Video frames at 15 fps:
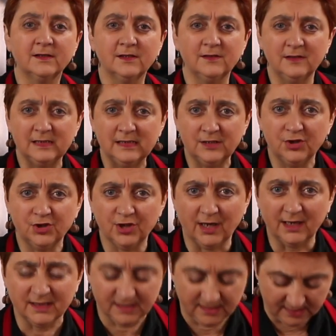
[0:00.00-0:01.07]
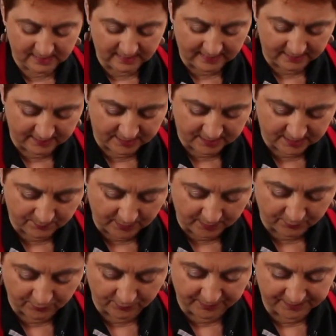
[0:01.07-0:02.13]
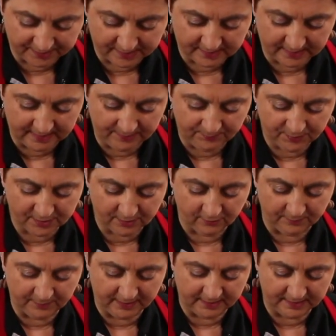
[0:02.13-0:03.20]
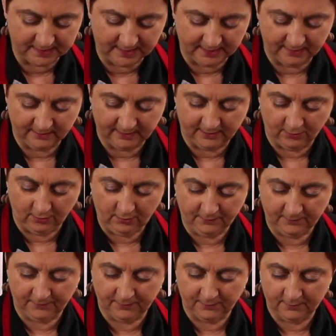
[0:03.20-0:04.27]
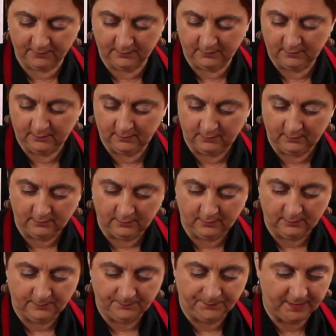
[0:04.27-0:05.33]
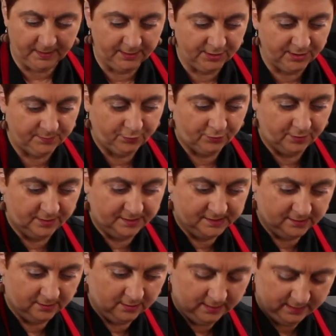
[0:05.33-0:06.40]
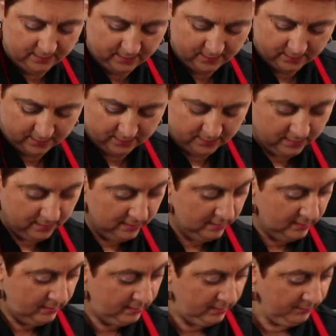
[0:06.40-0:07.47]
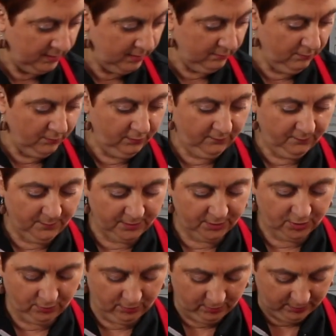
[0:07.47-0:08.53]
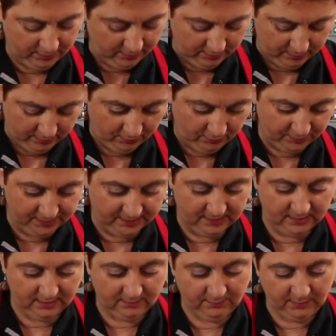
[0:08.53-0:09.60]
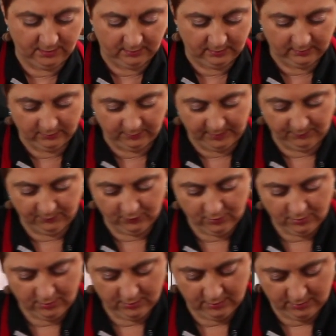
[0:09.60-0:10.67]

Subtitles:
So this has just started to bubble and steam, so I'm going to take that off and just put it aside. And I'm going to move my chocolate across into the middle a little bit more